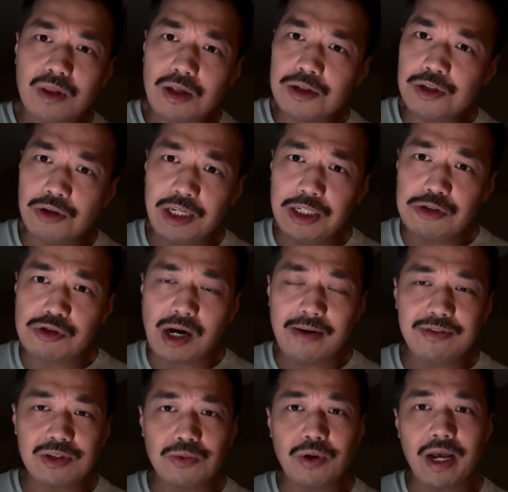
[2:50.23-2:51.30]
So he
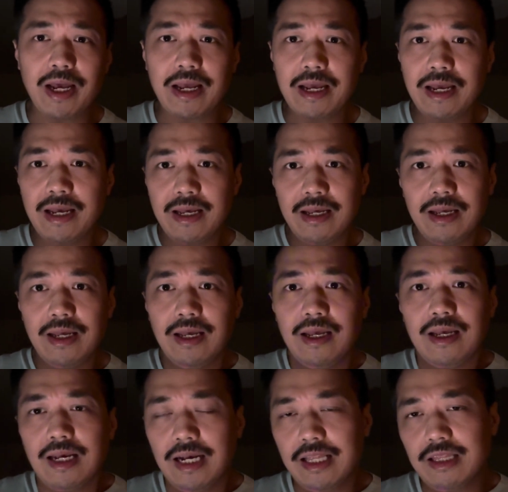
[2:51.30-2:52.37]
drives away,
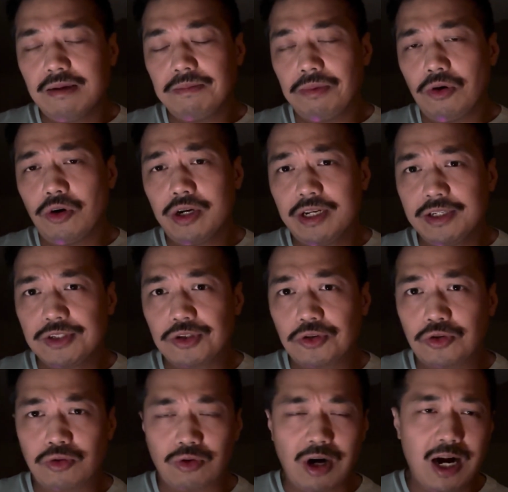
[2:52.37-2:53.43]
and the boy is
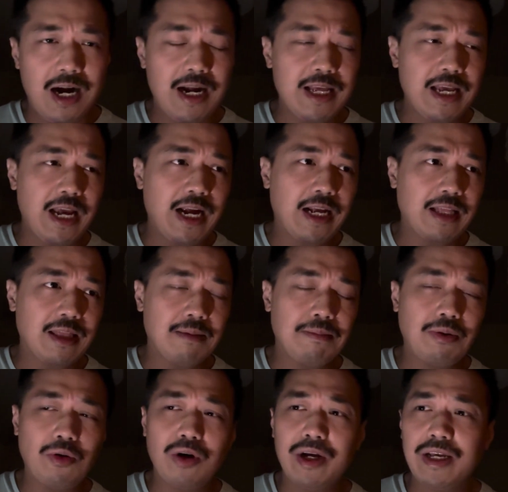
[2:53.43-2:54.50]
crying. The
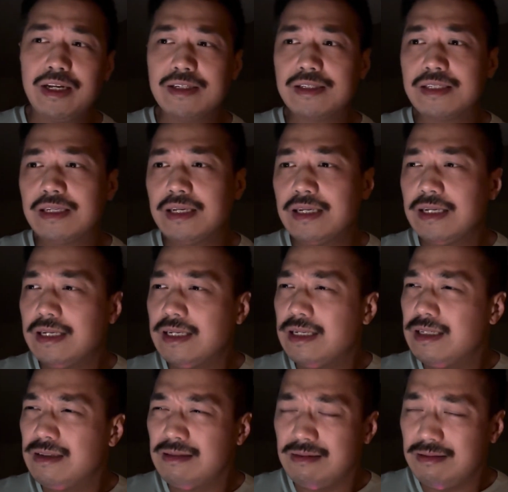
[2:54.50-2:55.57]
boy is
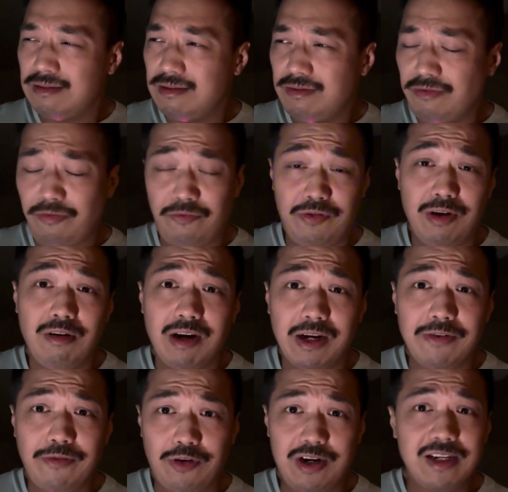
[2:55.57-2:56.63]
fearing
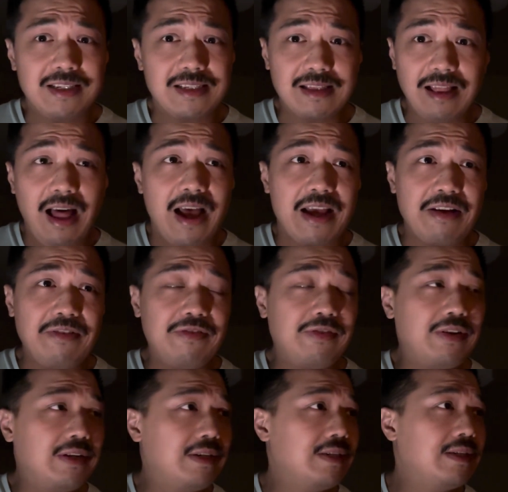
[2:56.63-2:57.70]
for his life.
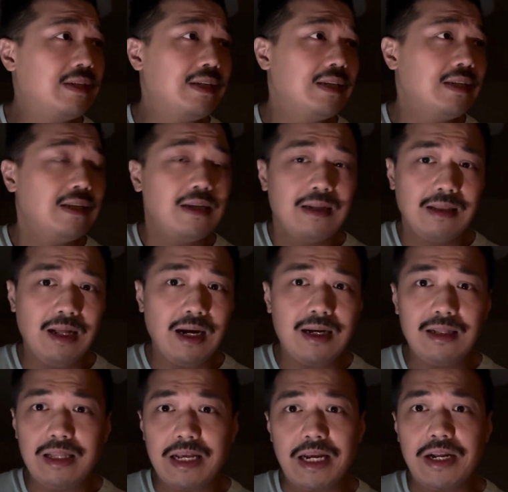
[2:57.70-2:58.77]

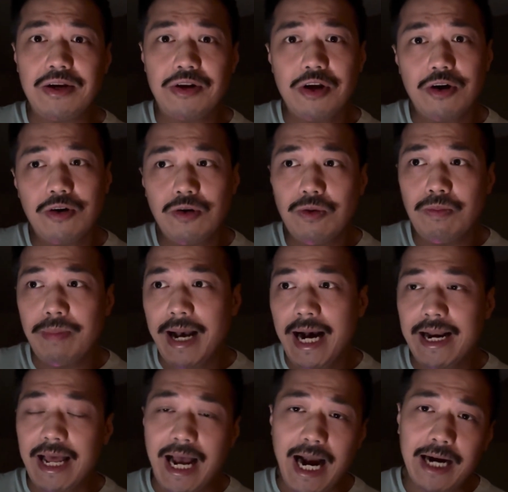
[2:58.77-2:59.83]
Luckily, no
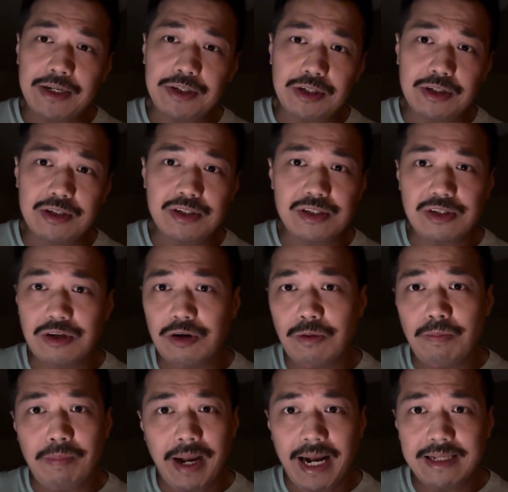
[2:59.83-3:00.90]
bad actors, no
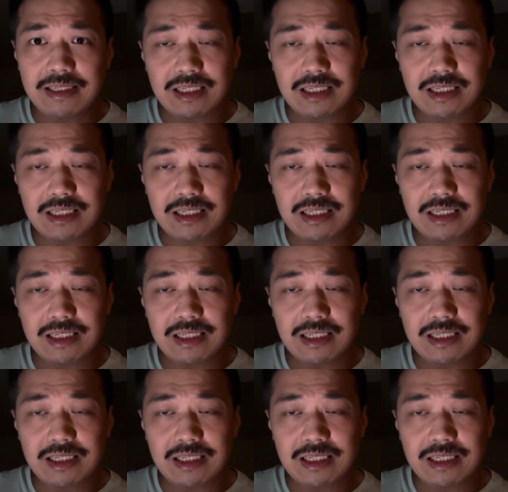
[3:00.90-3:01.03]
bad